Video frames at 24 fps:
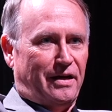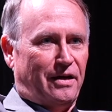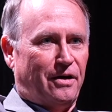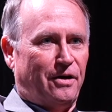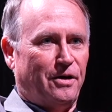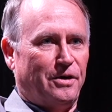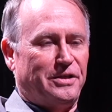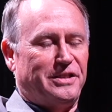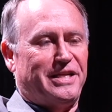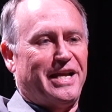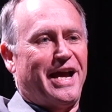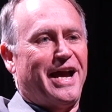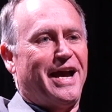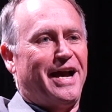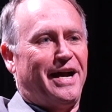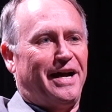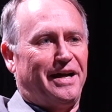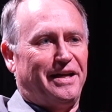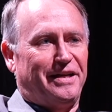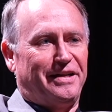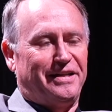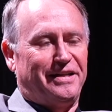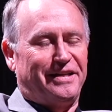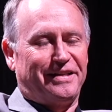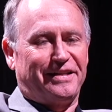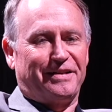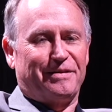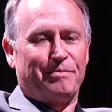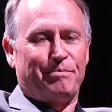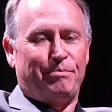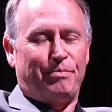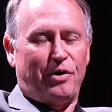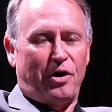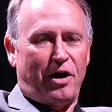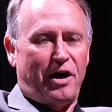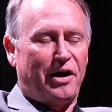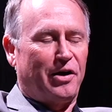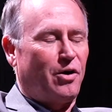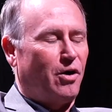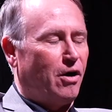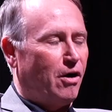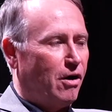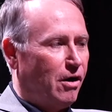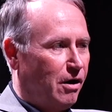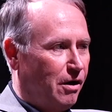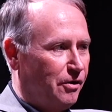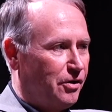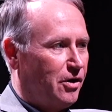her dad bought
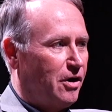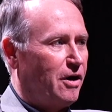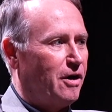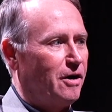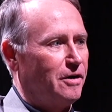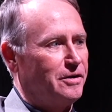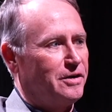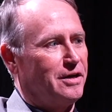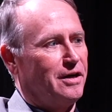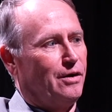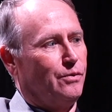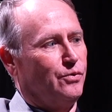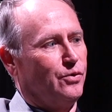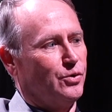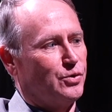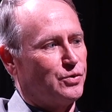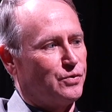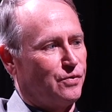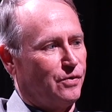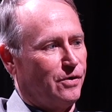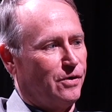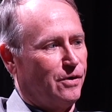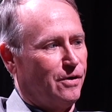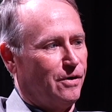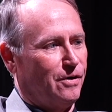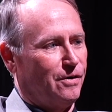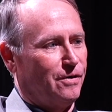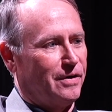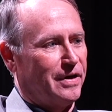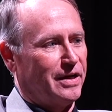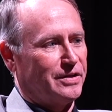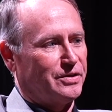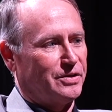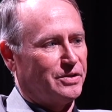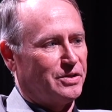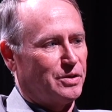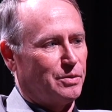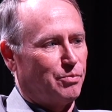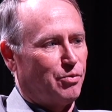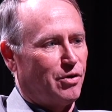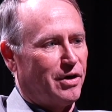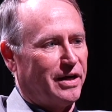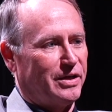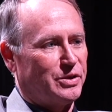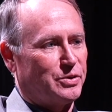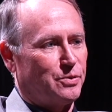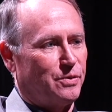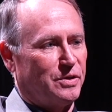all the hardcovers for her as a
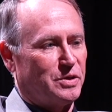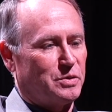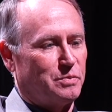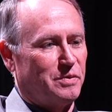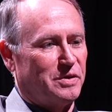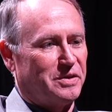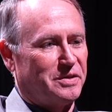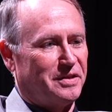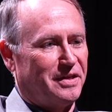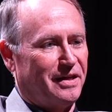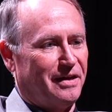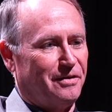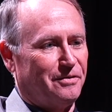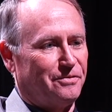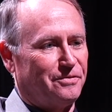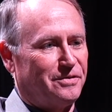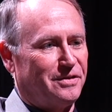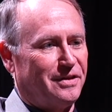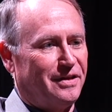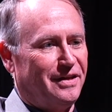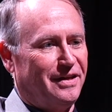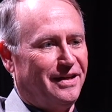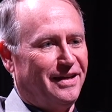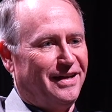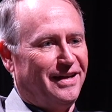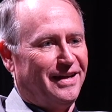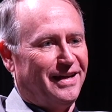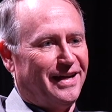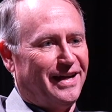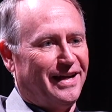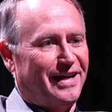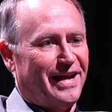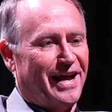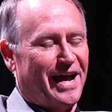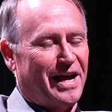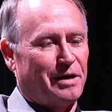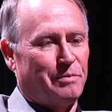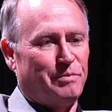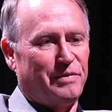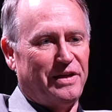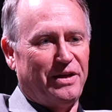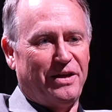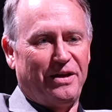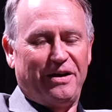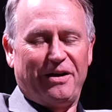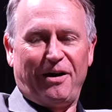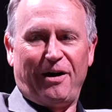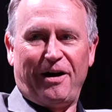surprise Christmas gift, and had
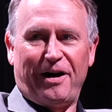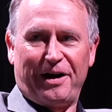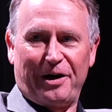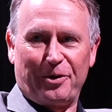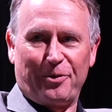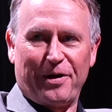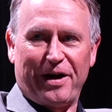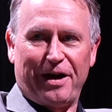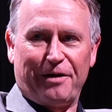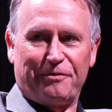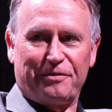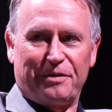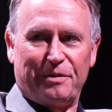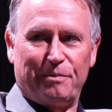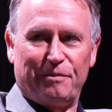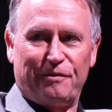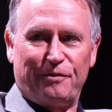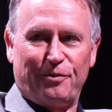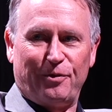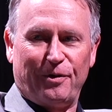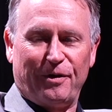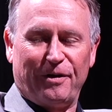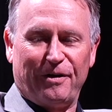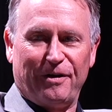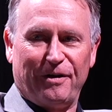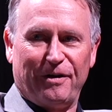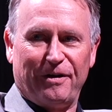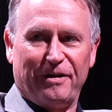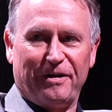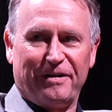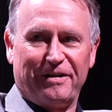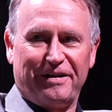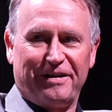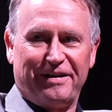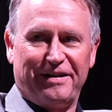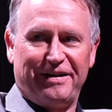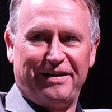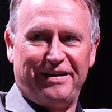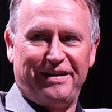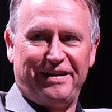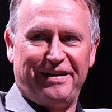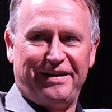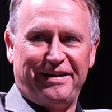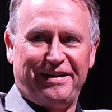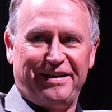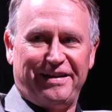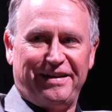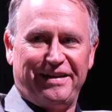me autograph them for her
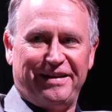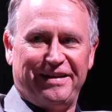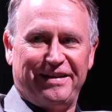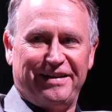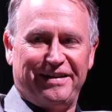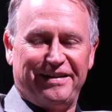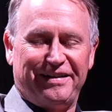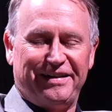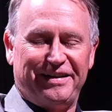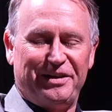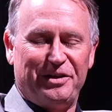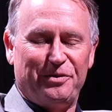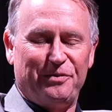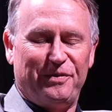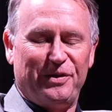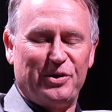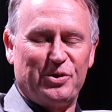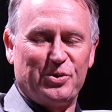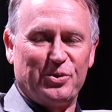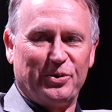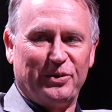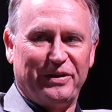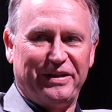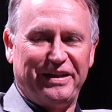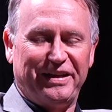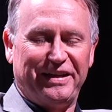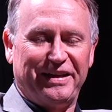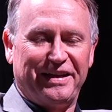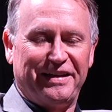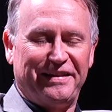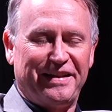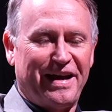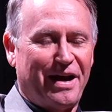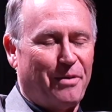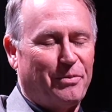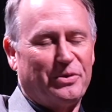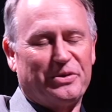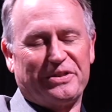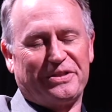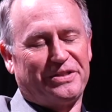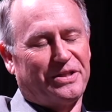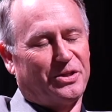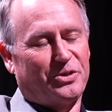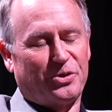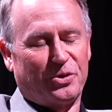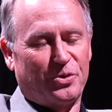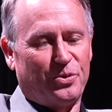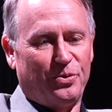uh, individually, and that was
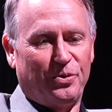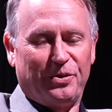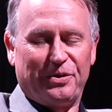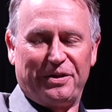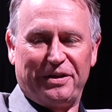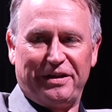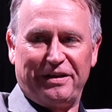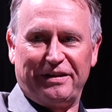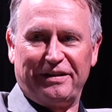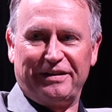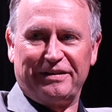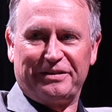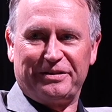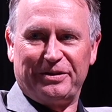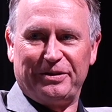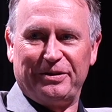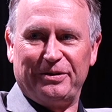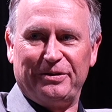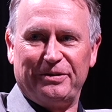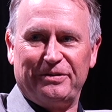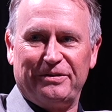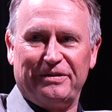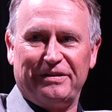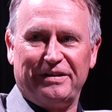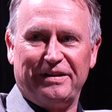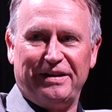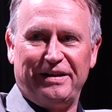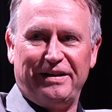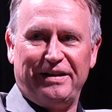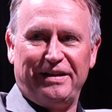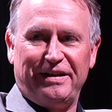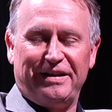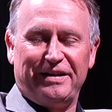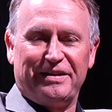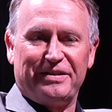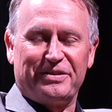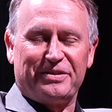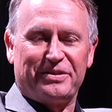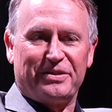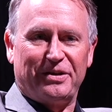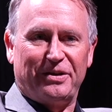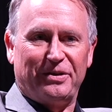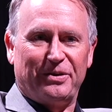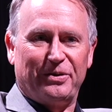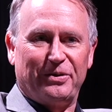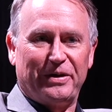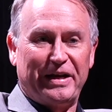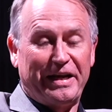such a cool thing too.
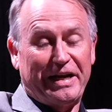So,